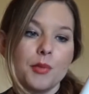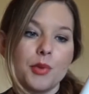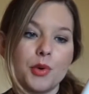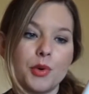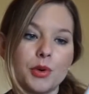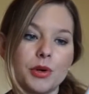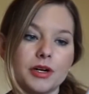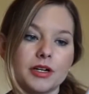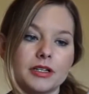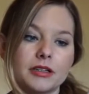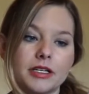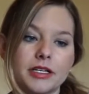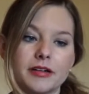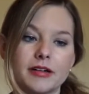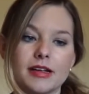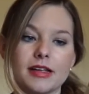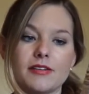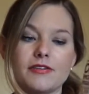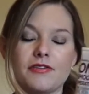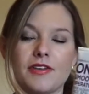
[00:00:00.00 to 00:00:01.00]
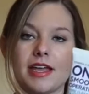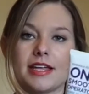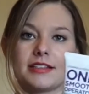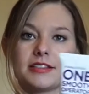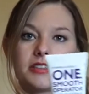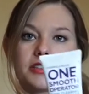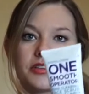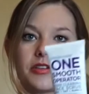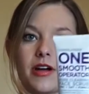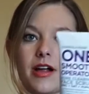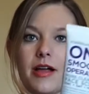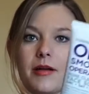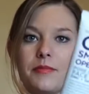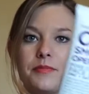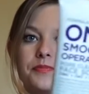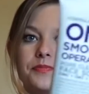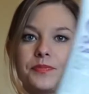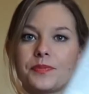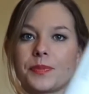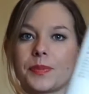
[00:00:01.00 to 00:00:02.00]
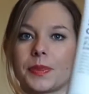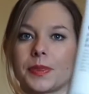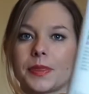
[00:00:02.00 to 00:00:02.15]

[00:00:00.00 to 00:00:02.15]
Pore Clearing Face Scrub.